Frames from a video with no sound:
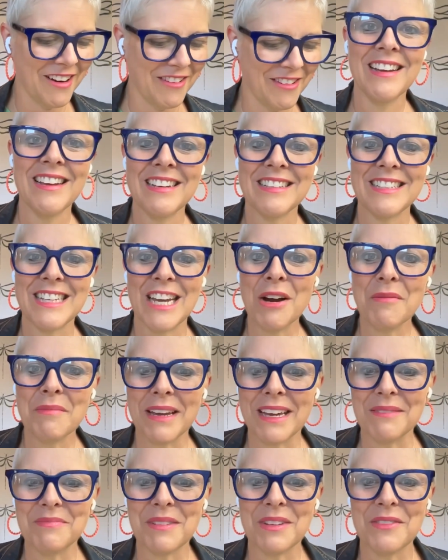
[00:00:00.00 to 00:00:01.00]
and tell
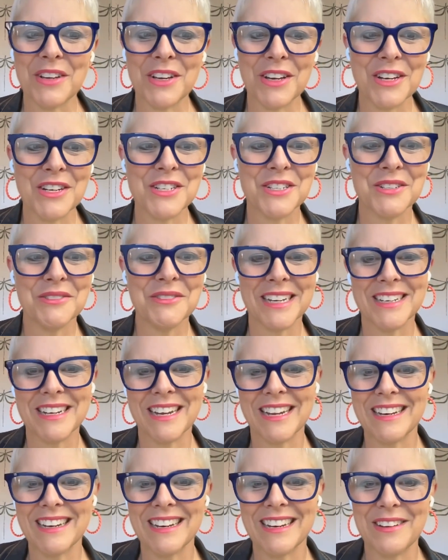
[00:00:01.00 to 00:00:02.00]
me if you're going to do it,
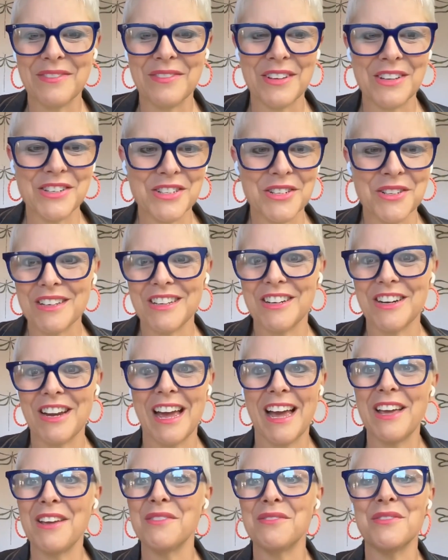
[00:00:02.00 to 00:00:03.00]
and if you do, how
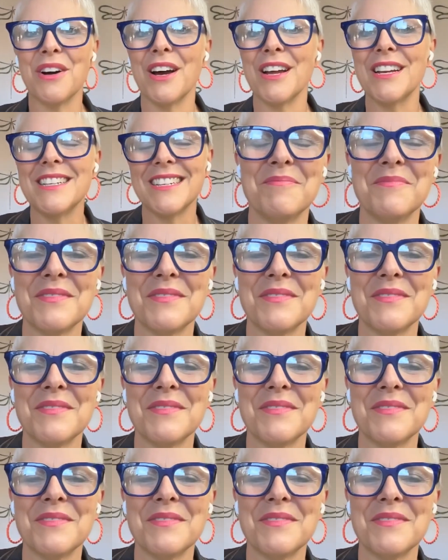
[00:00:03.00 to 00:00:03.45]
you find it.